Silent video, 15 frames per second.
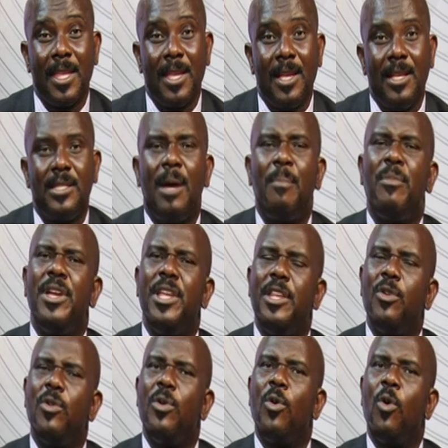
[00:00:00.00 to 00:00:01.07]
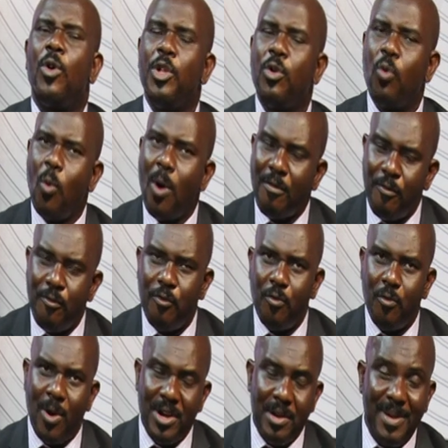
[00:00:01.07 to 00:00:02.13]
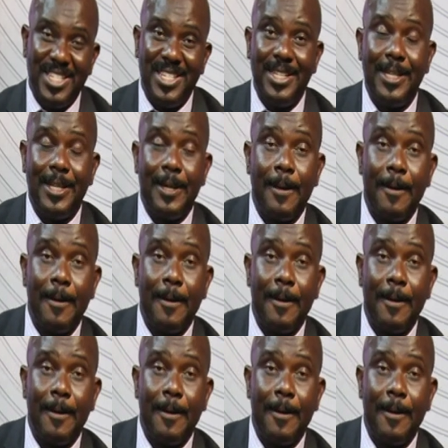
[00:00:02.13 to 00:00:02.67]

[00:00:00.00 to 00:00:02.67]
Samuel oliru wafu wane machindi